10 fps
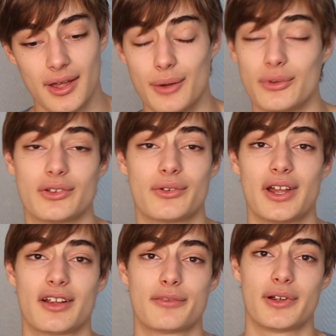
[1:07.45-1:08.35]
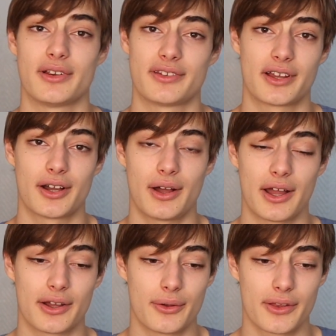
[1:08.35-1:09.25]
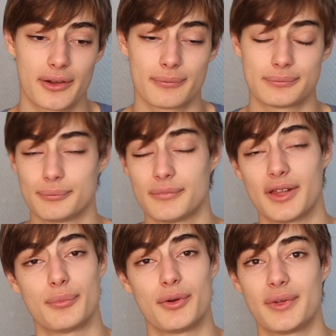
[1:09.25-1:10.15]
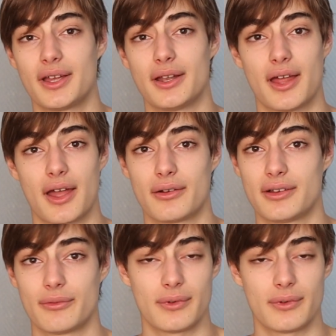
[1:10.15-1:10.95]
It was a great experience. I go there, they put me in hair